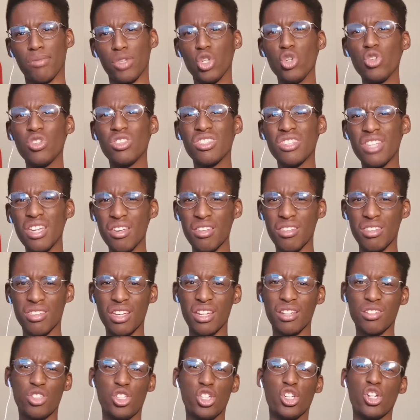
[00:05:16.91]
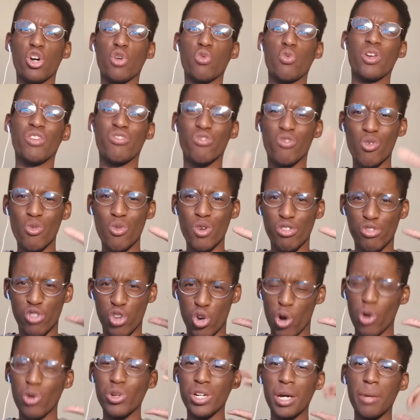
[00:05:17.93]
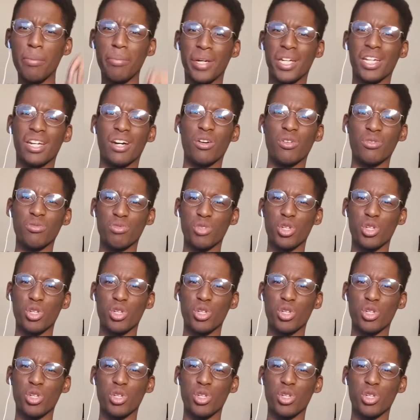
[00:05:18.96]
You'd think that, you know, we've grown up by now.